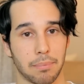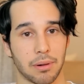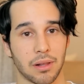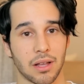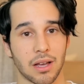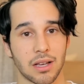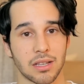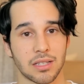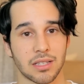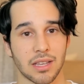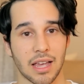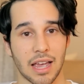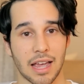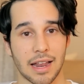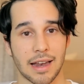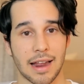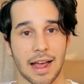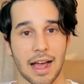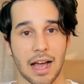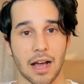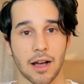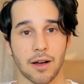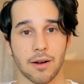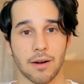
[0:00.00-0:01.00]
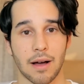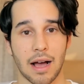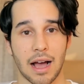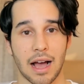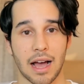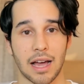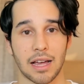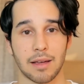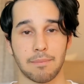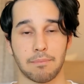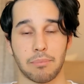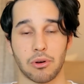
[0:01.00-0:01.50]
Plus and how
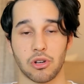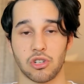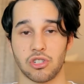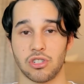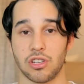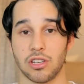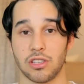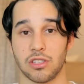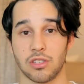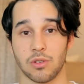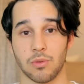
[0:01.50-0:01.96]
I pushed it